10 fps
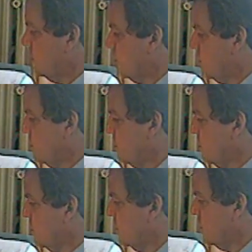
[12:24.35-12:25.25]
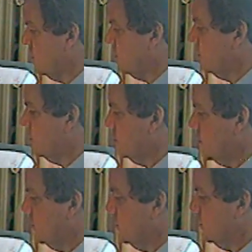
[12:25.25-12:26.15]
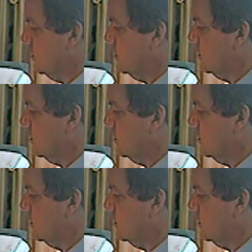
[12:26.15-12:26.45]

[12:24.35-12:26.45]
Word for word: His investigations into the disappearance of